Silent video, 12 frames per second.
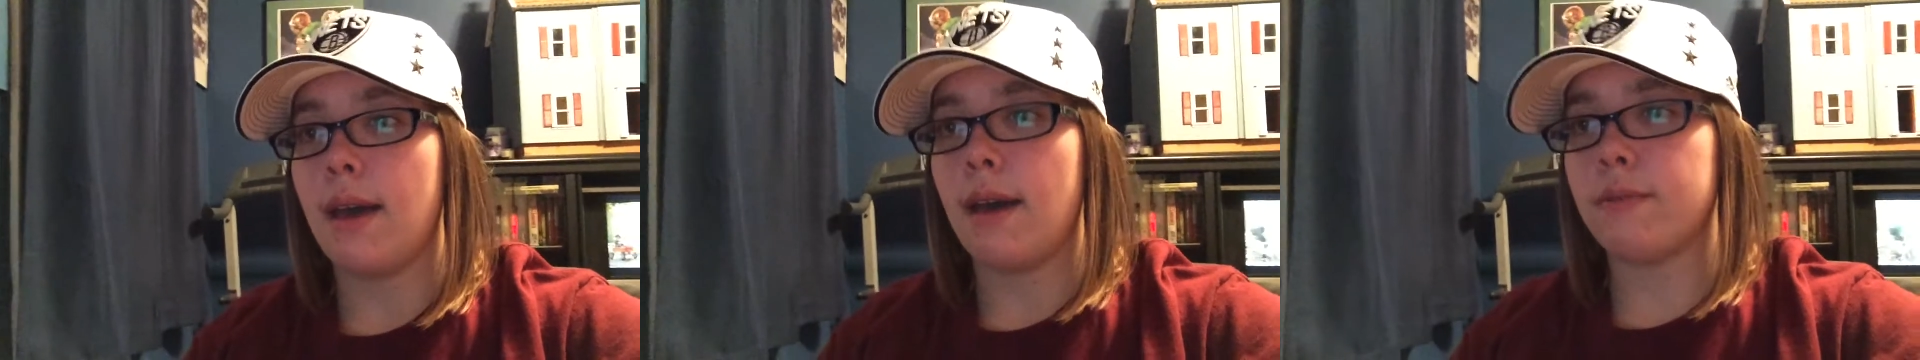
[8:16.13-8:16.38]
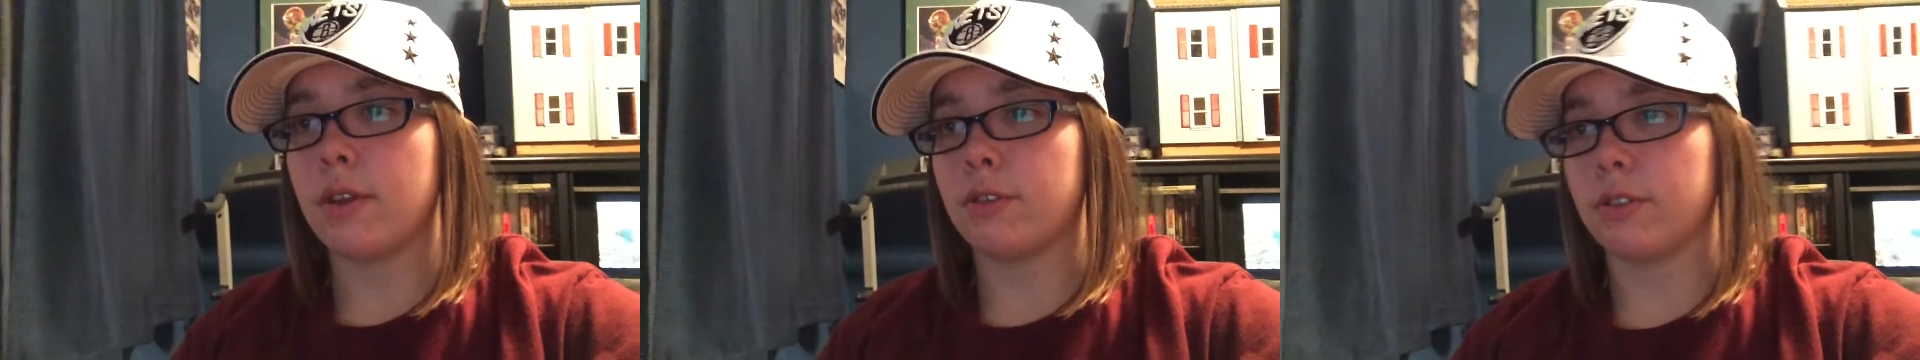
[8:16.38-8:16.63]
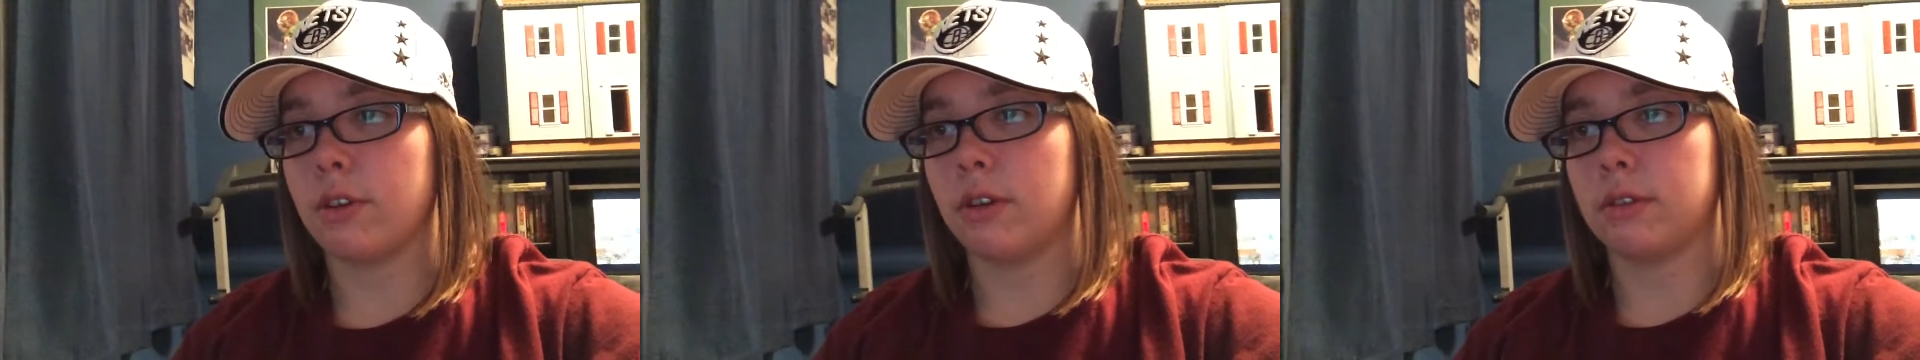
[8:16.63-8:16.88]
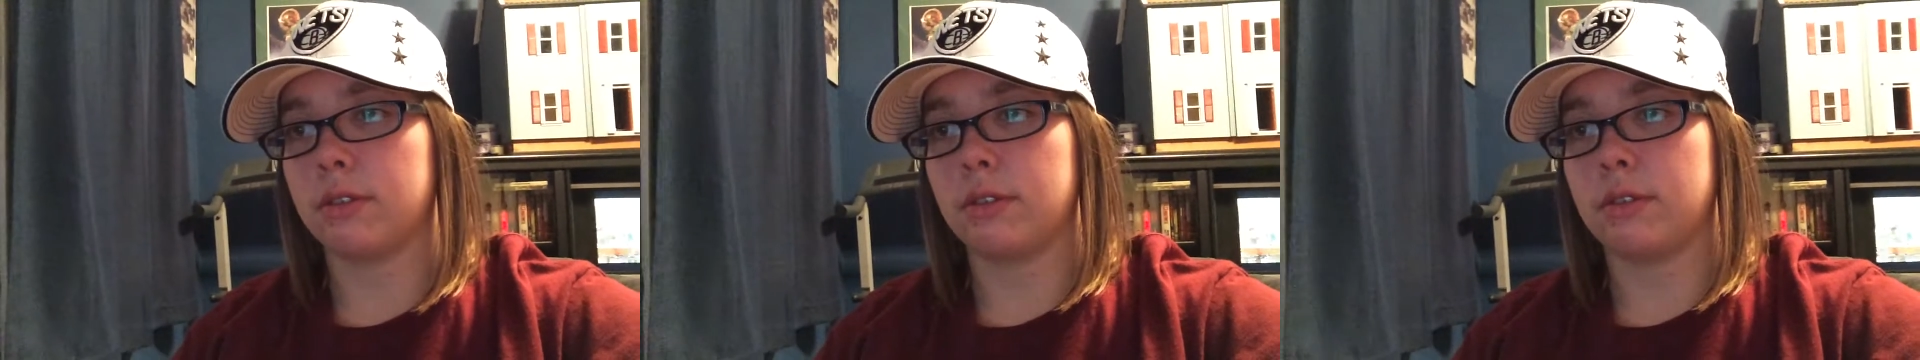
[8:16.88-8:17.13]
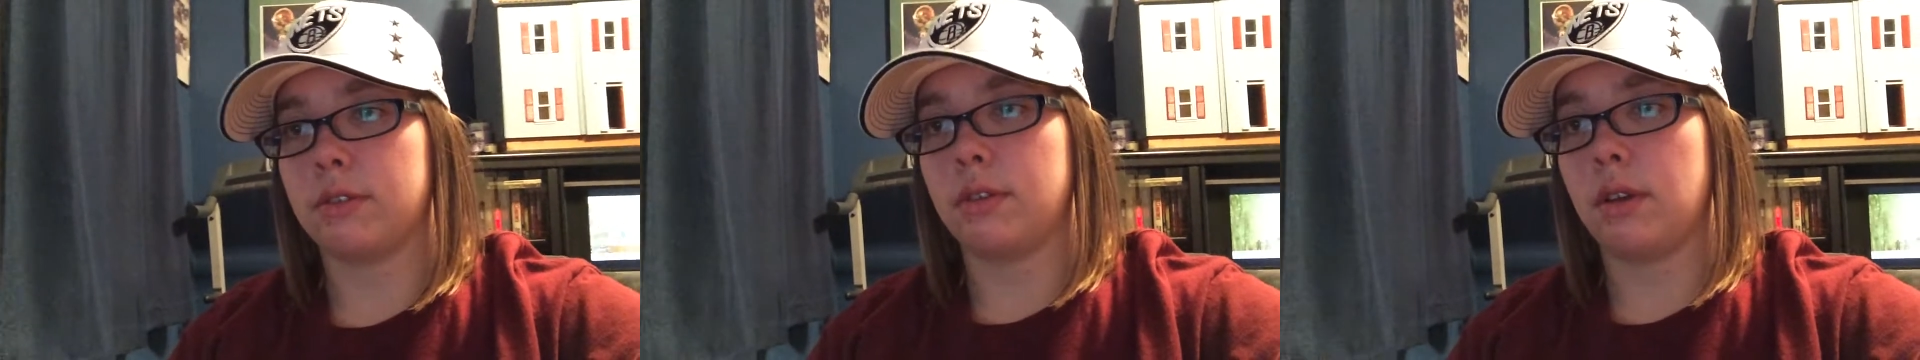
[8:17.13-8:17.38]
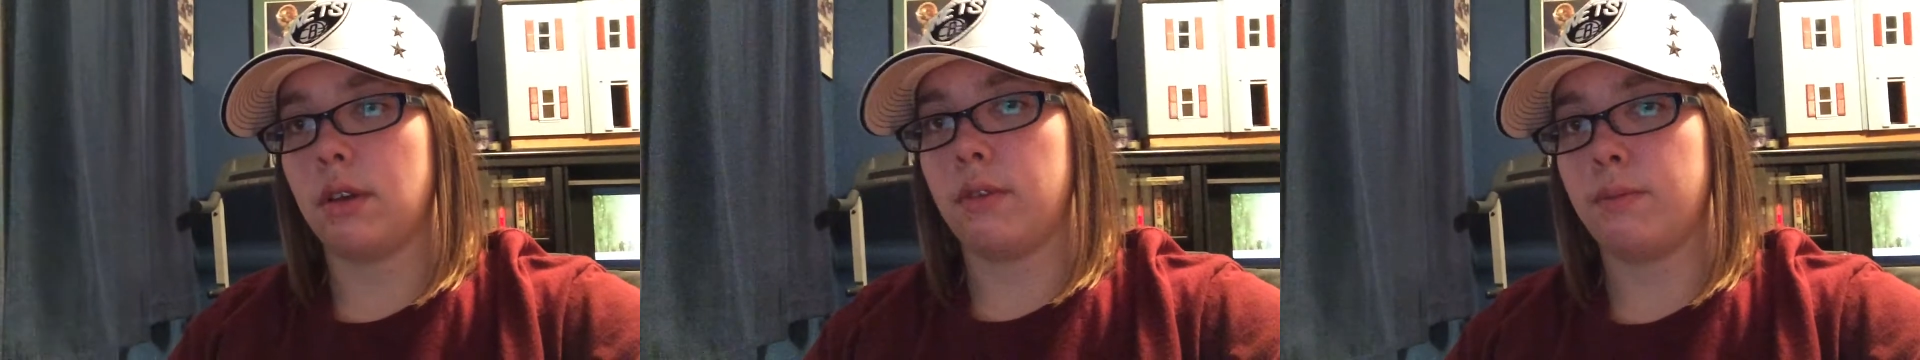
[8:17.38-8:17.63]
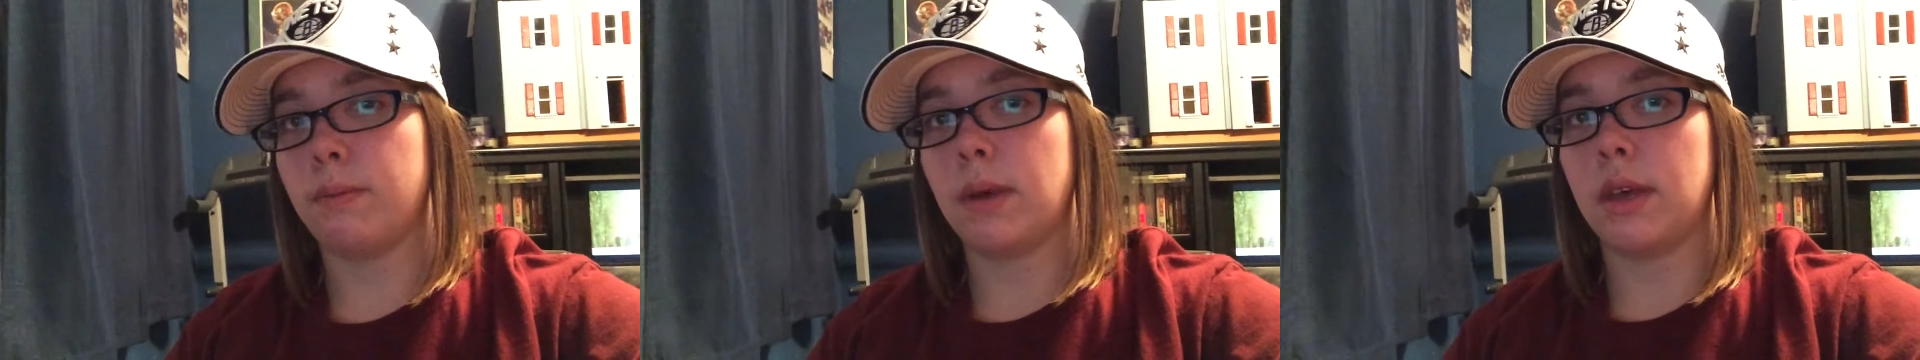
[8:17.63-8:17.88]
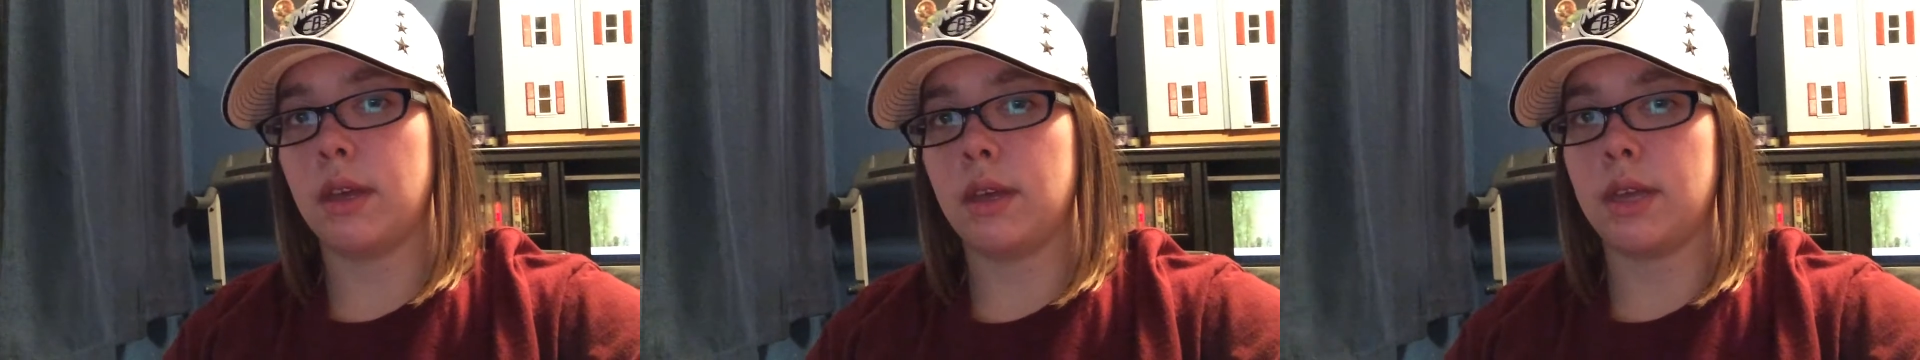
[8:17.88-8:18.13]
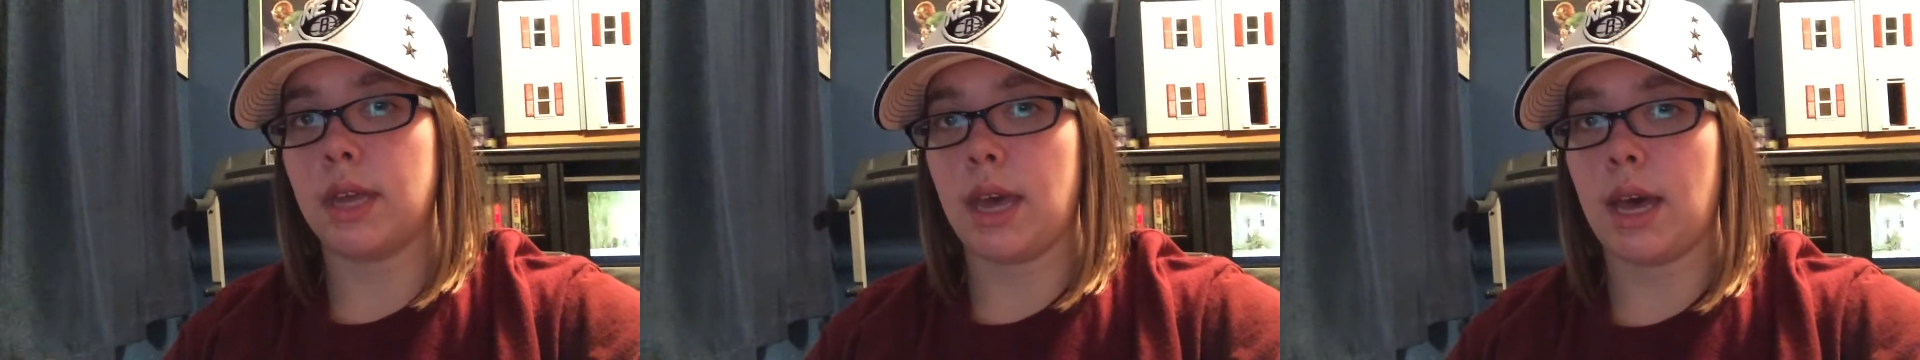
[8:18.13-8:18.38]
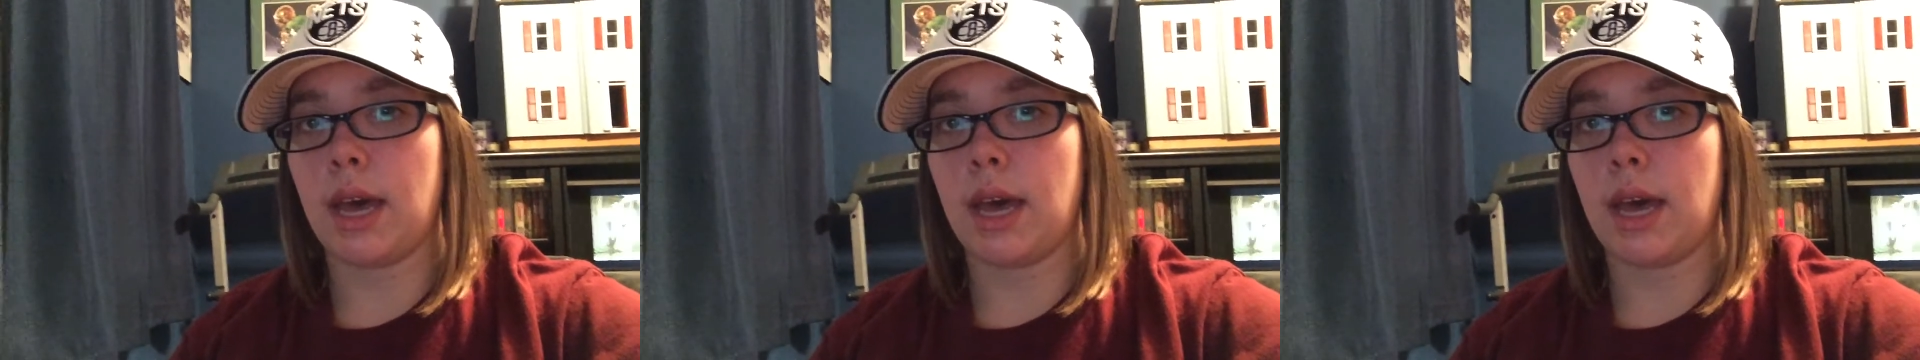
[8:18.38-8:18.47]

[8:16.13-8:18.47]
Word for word: have their songs and stuff, but yeah,